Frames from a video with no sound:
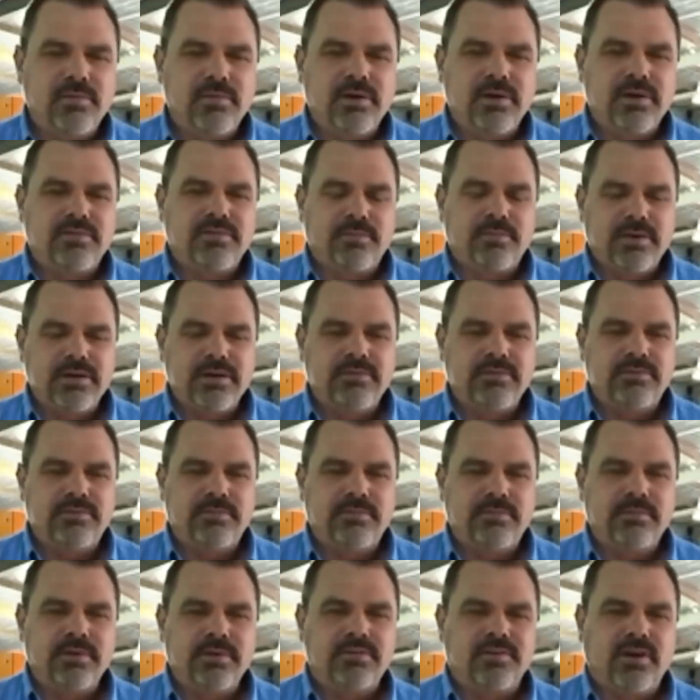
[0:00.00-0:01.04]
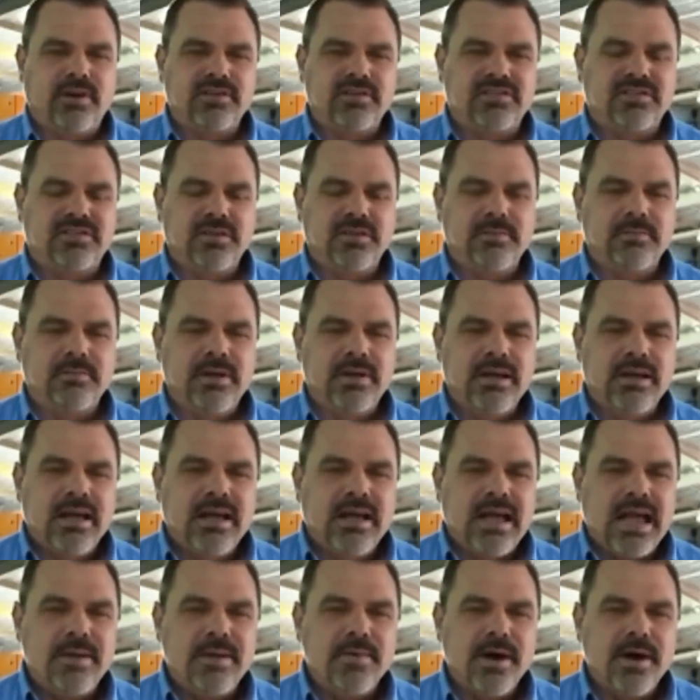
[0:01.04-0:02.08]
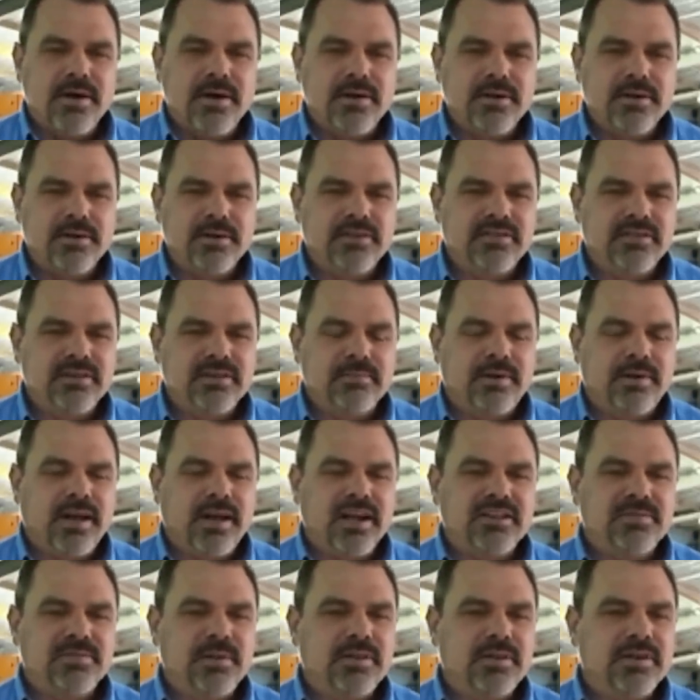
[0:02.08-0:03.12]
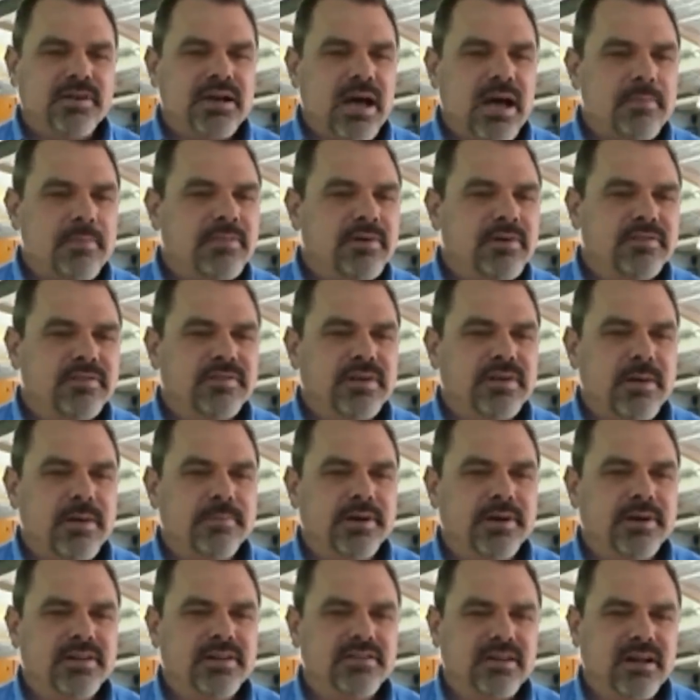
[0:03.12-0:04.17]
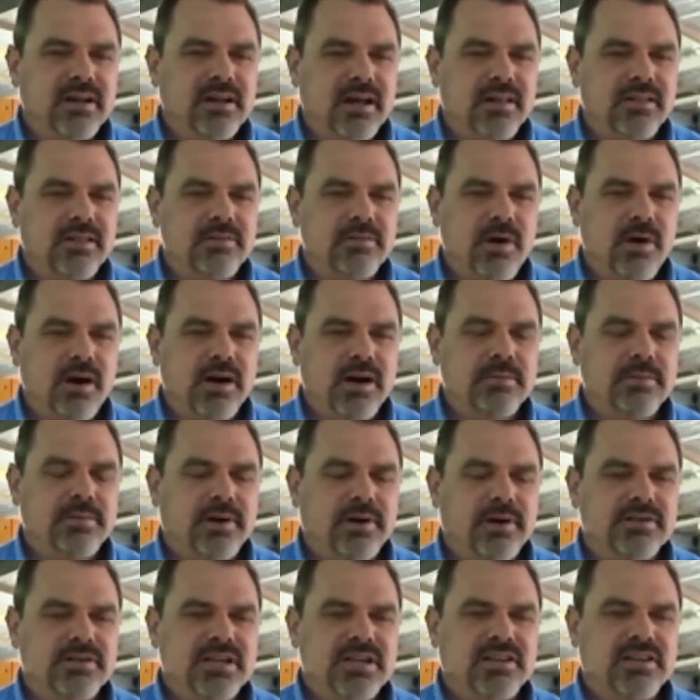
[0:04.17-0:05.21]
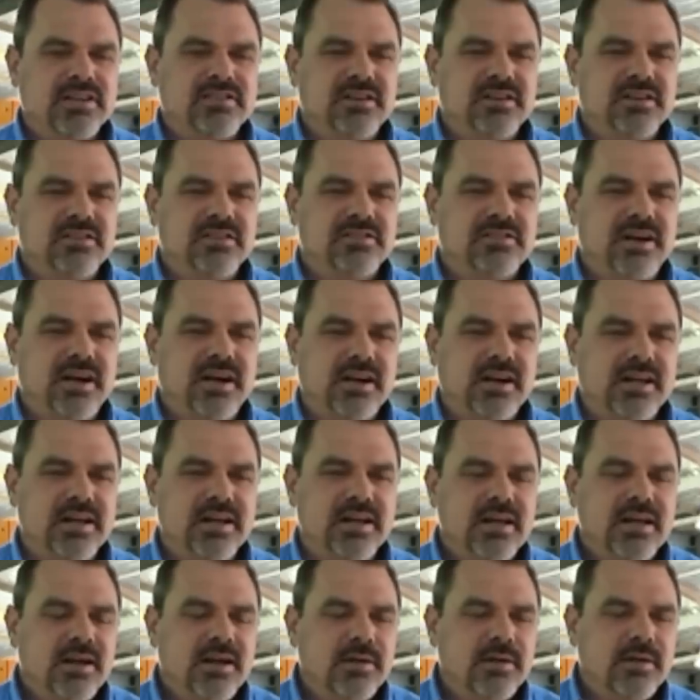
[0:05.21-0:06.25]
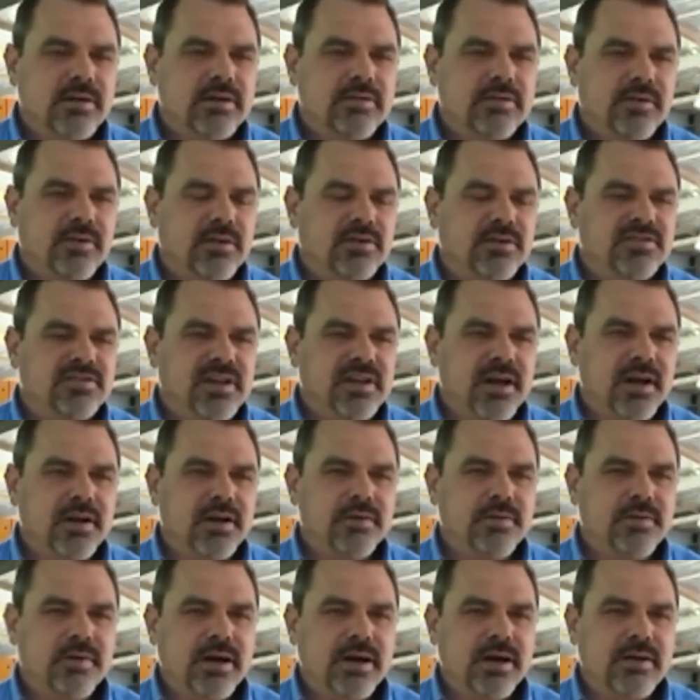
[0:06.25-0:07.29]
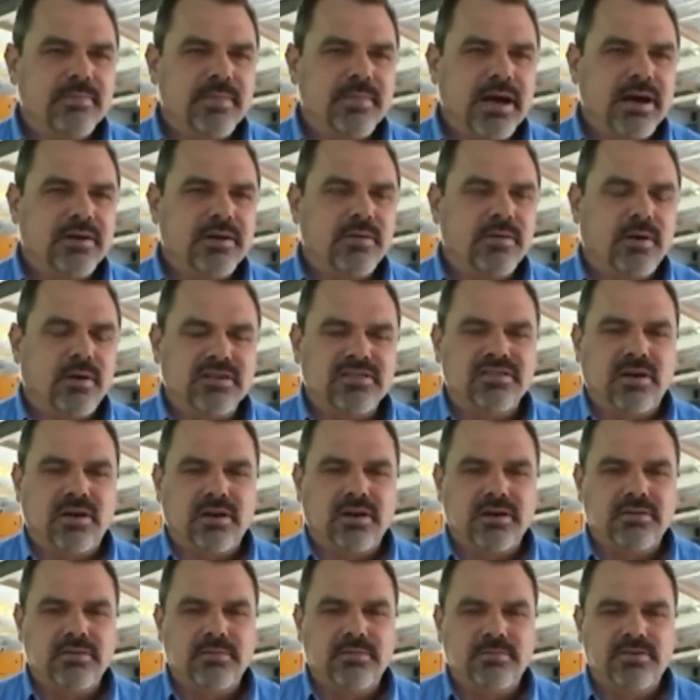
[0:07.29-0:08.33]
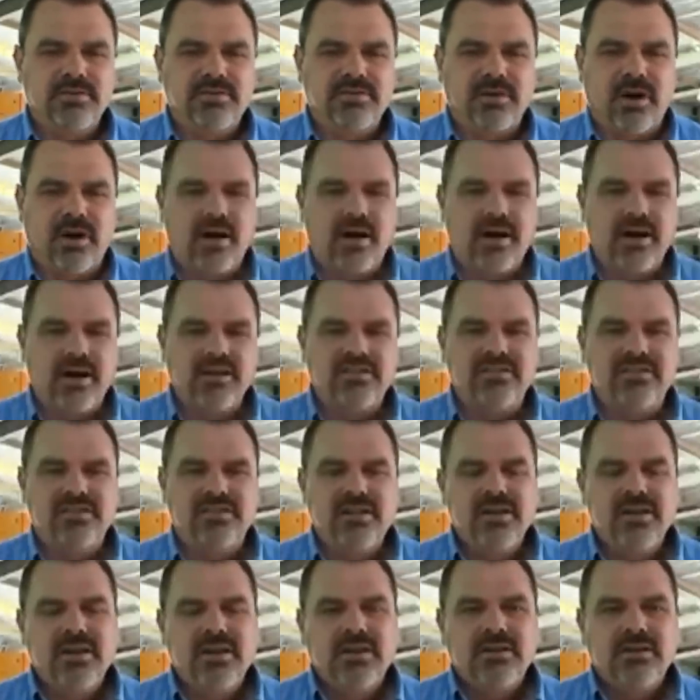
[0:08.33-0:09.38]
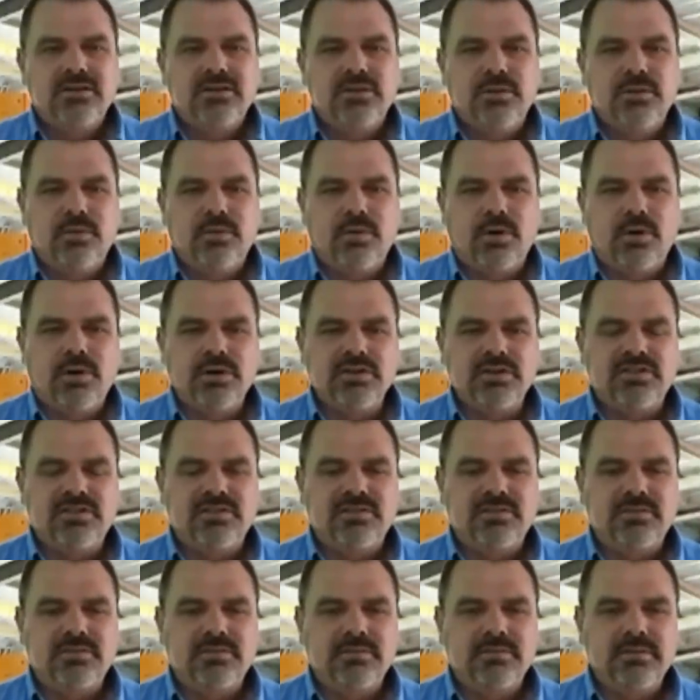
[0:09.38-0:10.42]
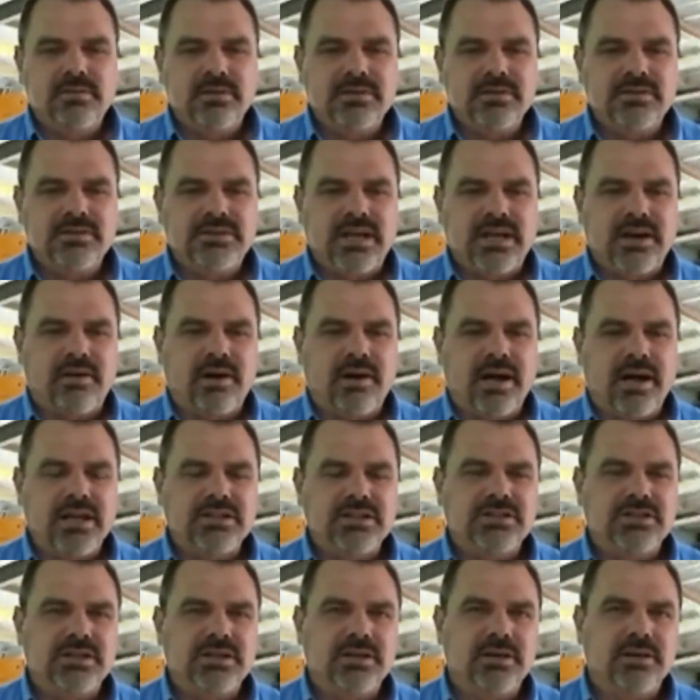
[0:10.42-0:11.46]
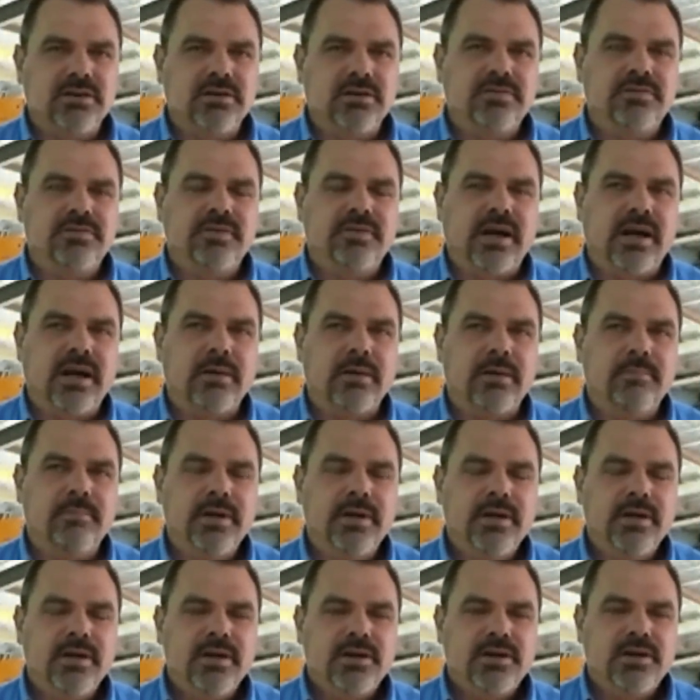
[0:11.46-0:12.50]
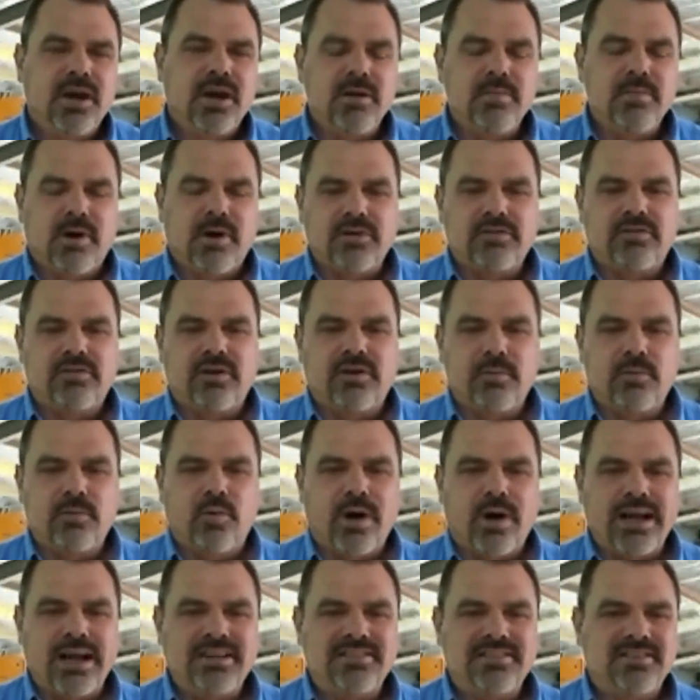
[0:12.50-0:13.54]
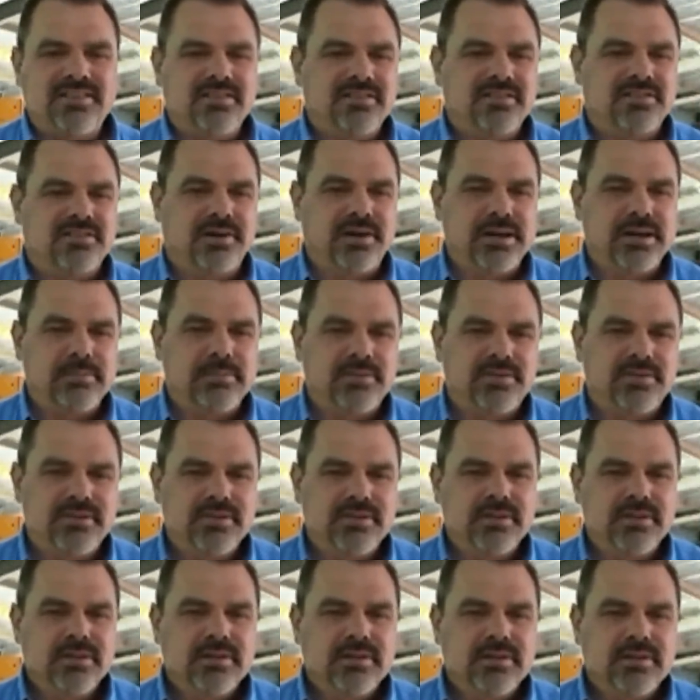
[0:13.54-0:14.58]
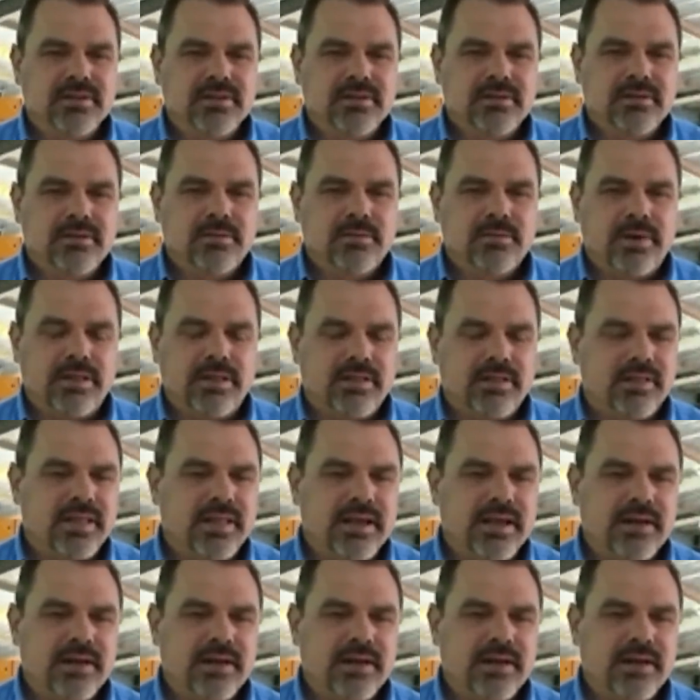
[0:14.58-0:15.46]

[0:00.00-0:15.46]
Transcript: So we've we've we've got some MOUs in place with a number of companies, uh, other mining projects in Australia. We've also uh, made quite solid strides towards generation of um, cobalt from waste streams, whether